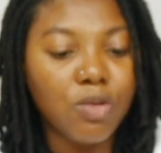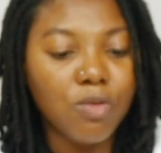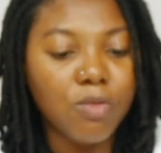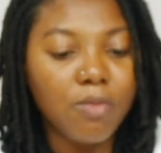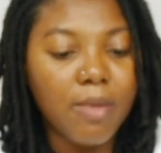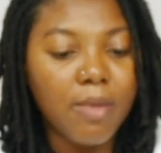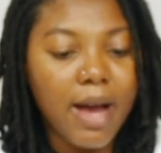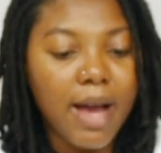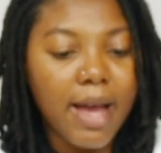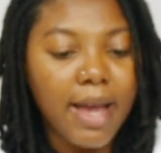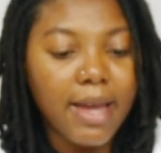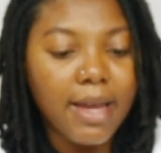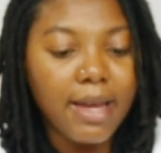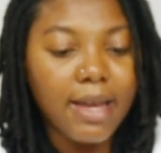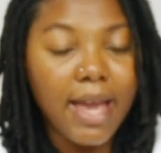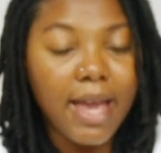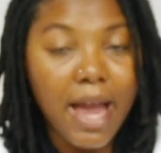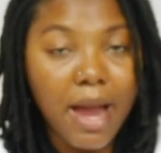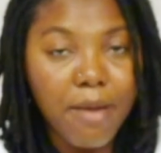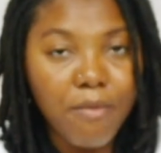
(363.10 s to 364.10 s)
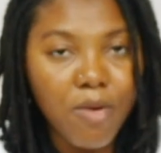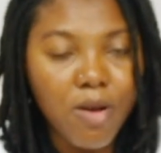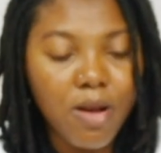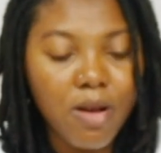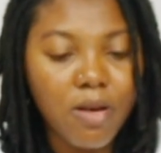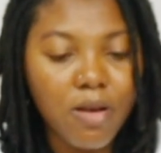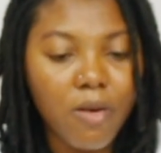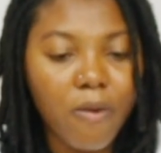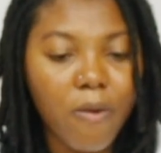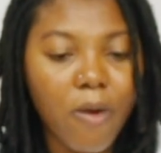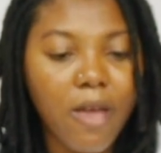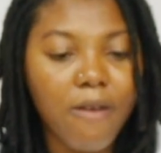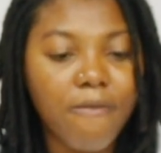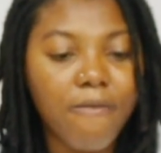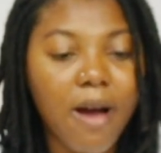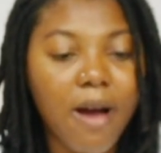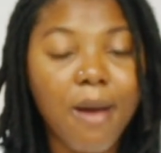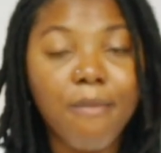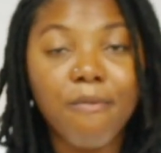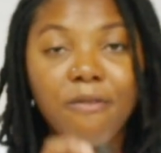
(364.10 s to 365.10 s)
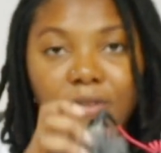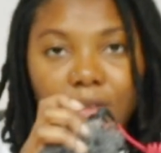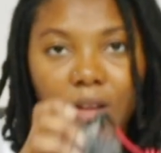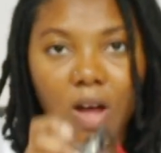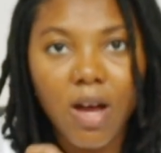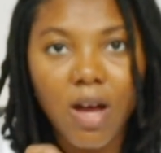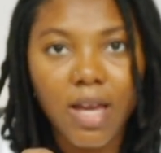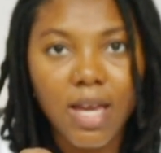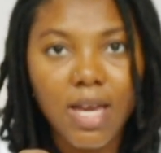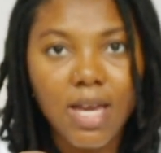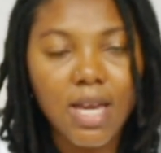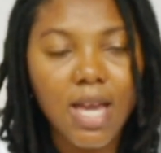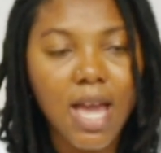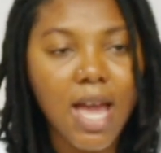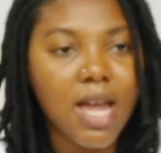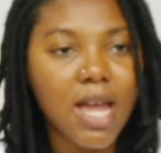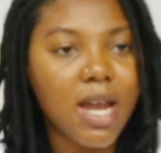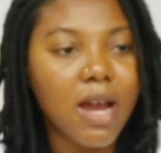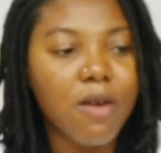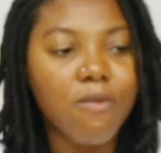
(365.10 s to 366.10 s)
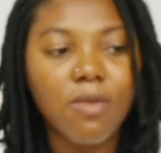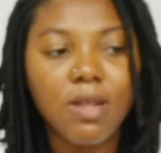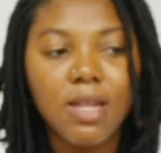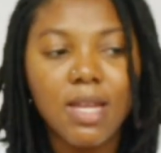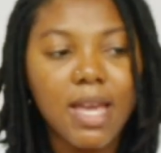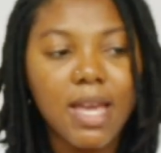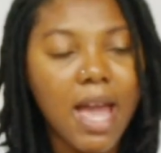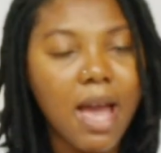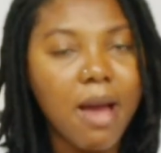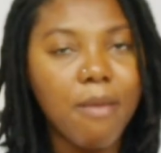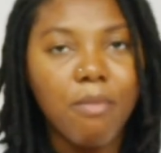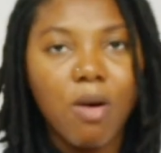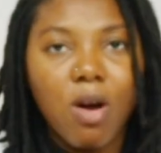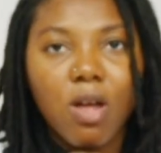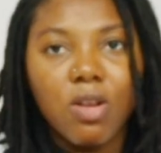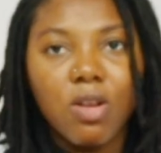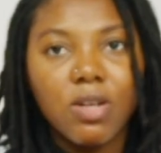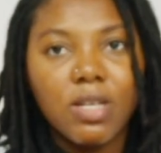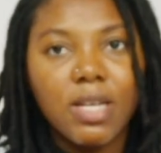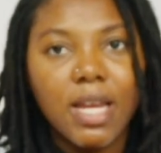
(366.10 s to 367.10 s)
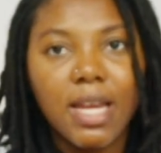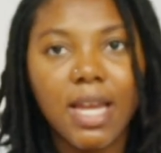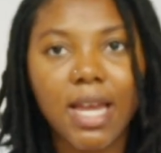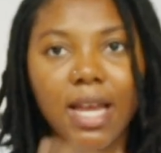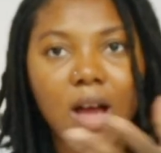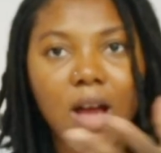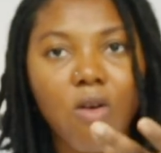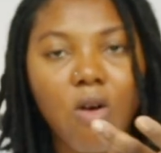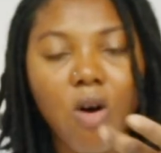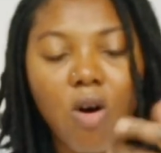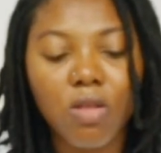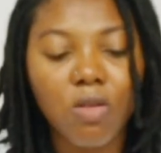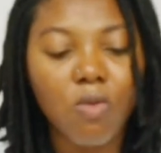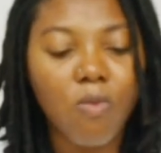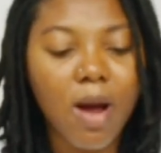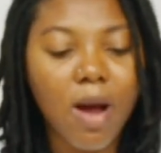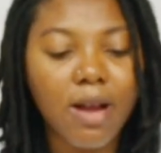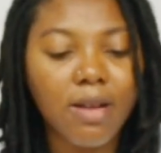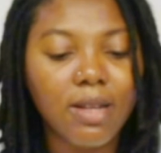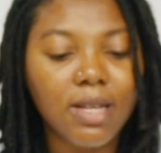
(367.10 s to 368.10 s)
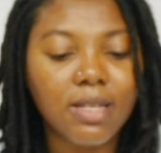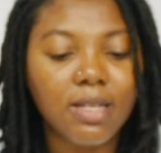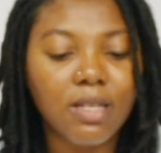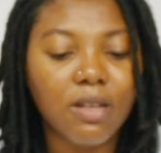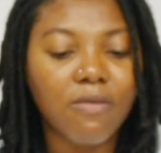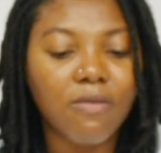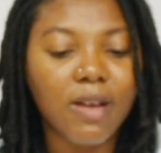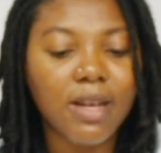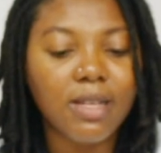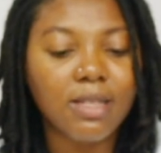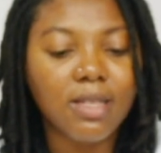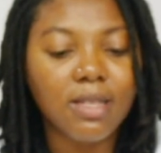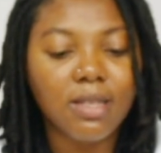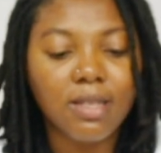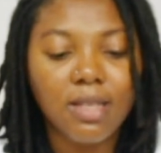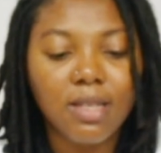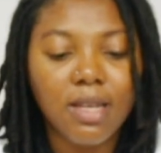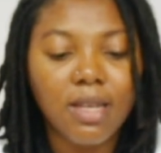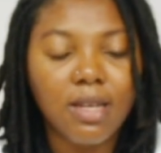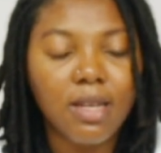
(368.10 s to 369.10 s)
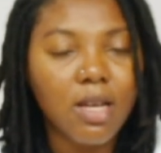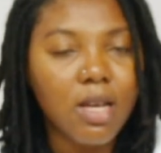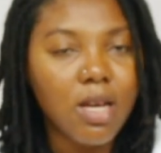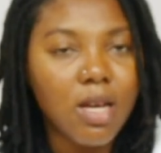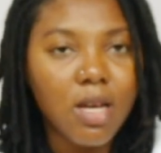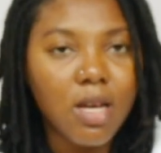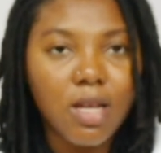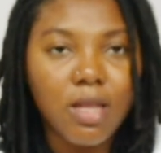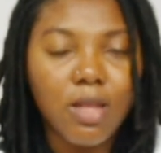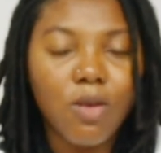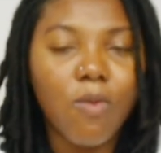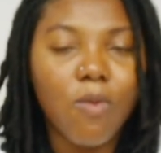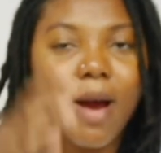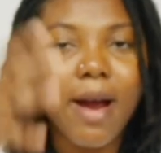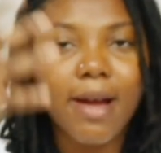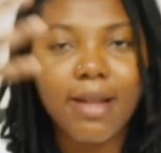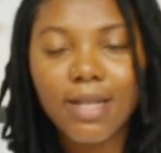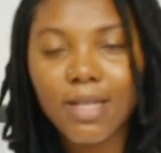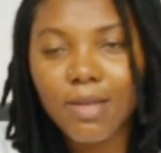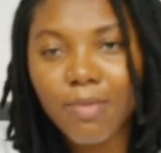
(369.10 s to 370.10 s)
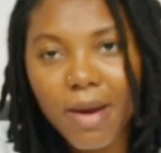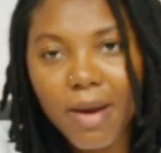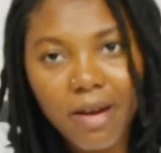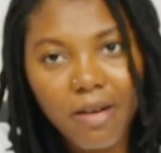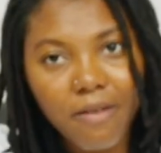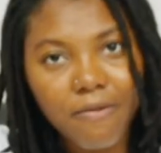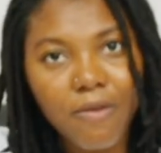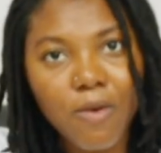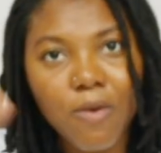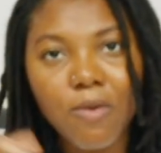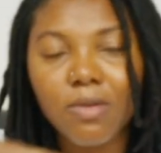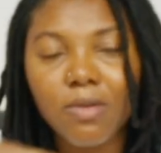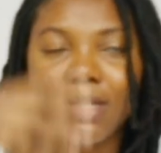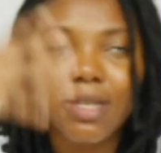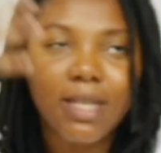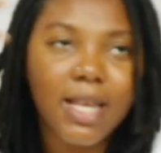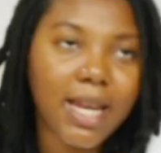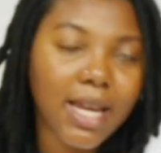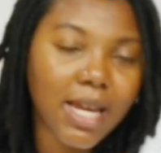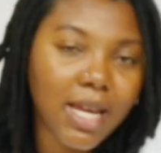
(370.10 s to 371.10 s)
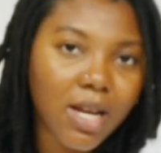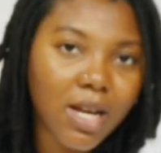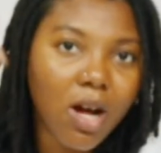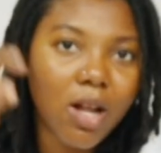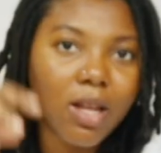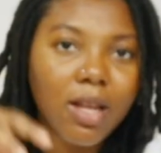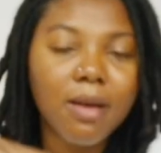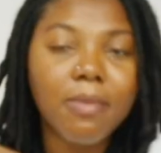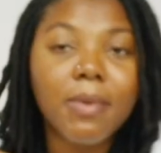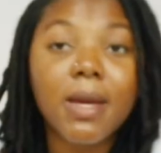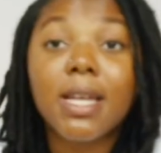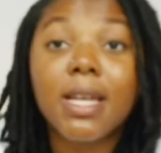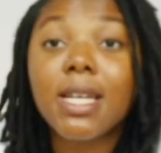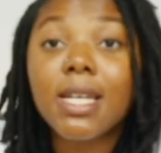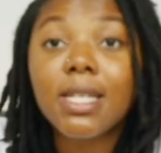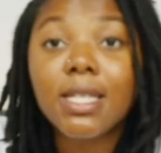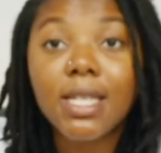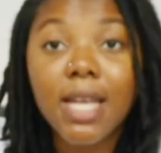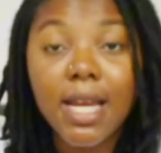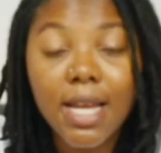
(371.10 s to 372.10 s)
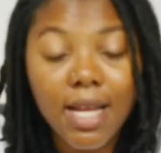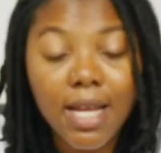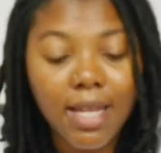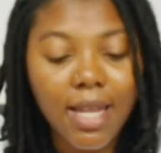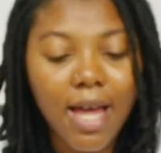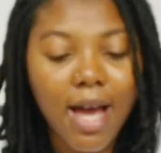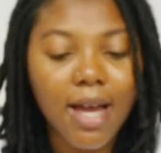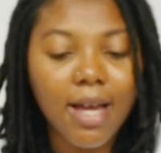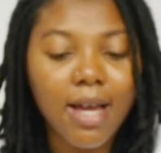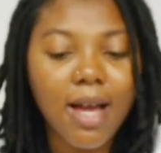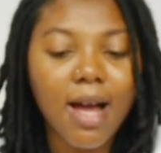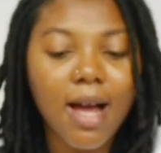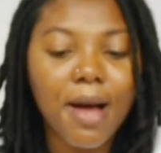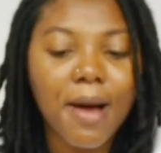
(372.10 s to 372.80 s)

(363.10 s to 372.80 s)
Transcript: to my camera if I'm vlogging and I really can't bother taking out all the wireless devices and the wireless microphones, setting it all up. It does take a lot